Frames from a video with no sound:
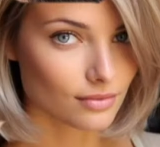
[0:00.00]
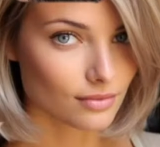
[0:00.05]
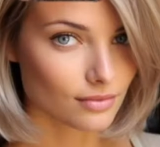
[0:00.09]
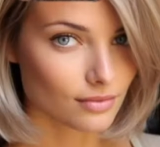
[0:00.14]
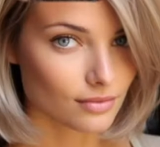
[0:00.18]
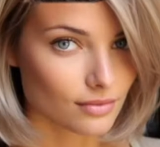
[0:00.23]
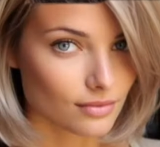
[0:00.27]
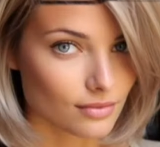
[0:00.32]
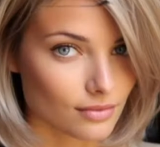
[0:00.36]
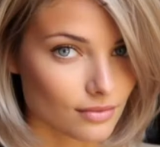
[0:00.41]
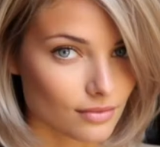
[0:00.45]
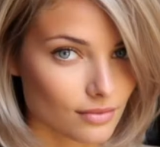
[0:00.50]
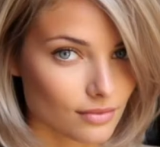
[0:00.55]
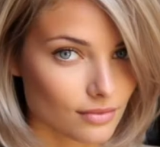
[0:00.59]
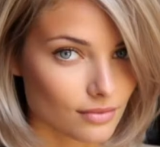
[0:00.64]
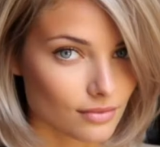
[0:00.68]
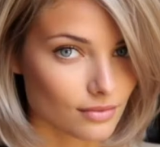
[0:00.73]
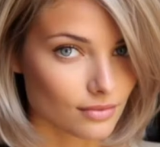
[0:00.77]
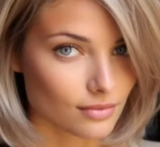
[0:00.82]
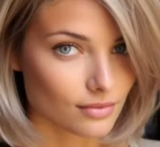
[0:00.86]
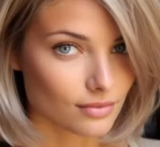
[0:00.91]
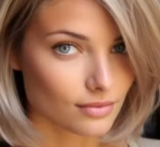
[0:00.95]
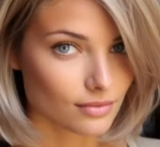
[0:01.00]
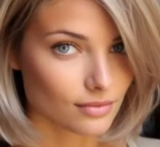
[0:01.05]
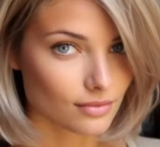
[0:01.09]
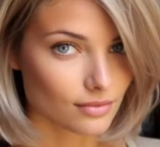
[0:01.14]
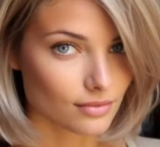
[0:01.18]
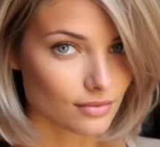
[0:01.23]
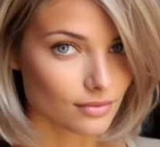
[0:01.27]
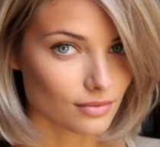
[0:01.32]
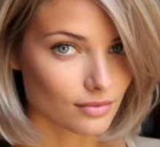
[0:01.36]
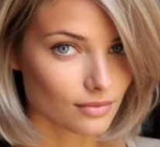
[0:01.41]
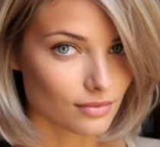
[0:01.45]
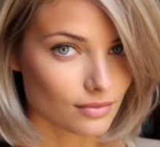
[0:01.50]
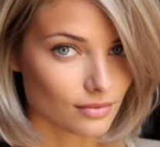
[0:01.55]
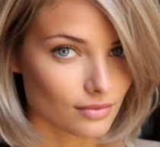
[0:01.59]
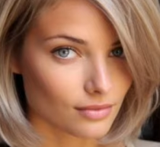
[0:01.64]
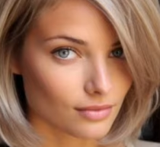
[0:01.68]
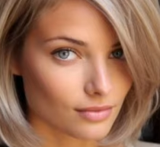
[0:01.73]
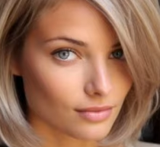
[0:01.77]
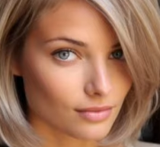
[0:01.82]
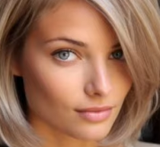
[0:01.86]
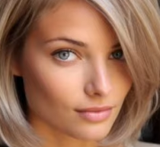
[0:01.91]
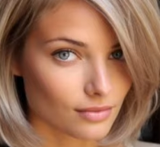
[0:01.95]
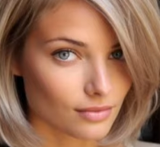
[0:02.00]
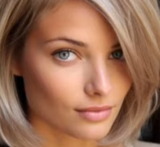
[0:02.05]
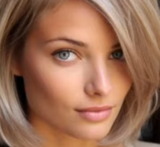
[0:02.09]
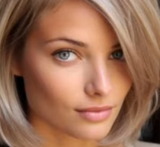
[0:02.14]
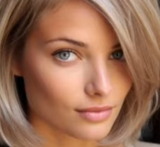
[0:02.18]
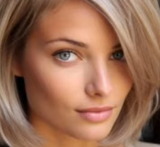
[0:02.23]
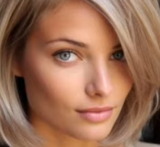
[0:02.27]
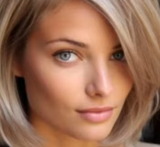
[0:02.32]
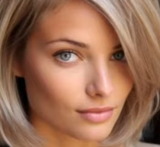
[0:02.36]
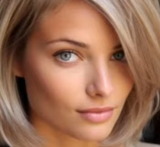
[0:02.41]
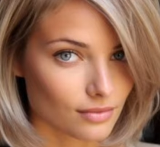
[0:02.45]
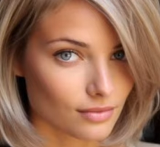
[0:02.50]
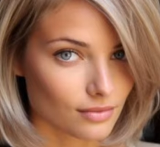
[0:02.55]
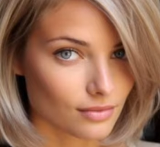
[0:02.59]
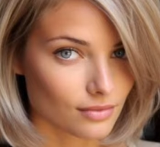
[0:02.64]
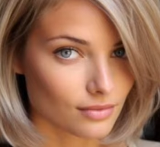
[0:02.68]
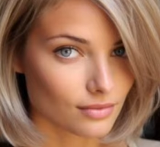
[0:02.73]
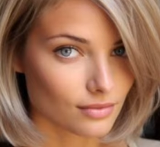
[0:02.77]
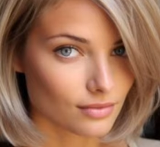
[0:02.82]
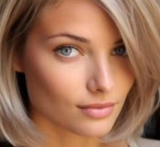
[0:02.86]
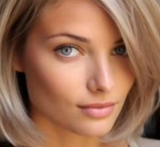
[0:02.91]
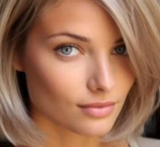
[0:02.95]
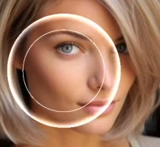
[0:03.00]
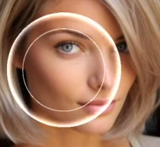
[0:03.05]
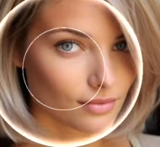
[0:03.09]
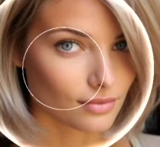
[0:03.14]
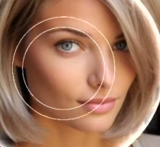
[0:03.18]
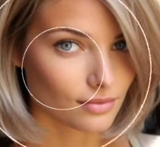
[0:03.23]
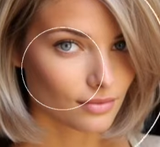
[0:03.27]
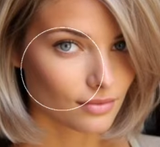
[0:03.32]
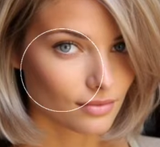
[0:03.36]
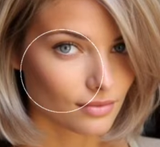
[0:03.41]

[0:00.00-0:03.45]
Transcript: No one is speaking in this clip.